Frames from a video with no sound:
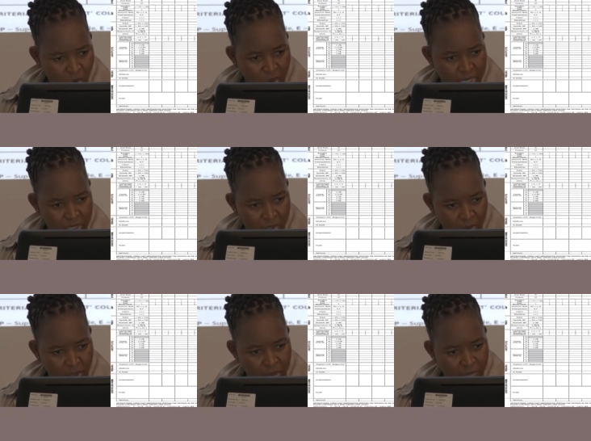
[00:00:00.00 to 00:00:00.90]
what is
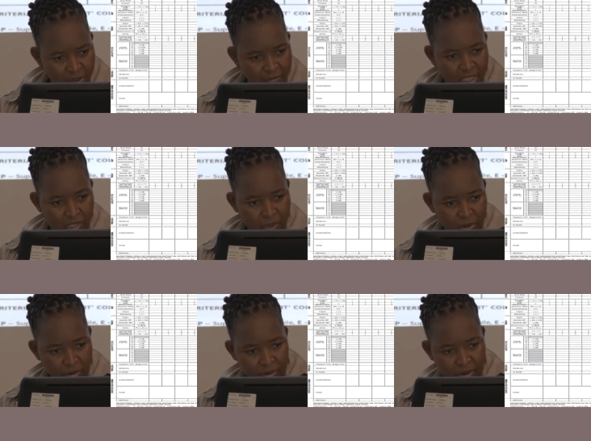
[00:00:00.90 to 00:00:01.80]
on the previous
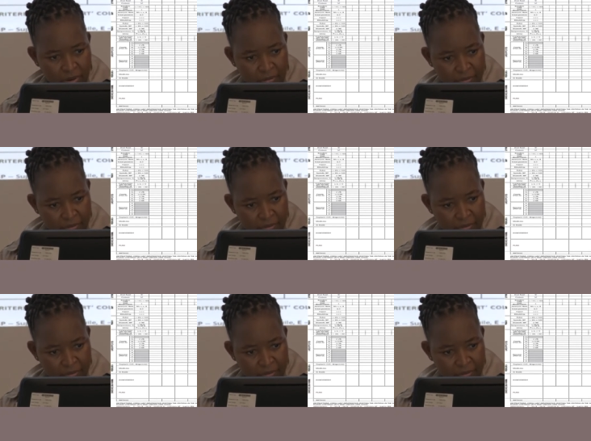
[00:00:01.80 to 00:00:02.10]
petrogram,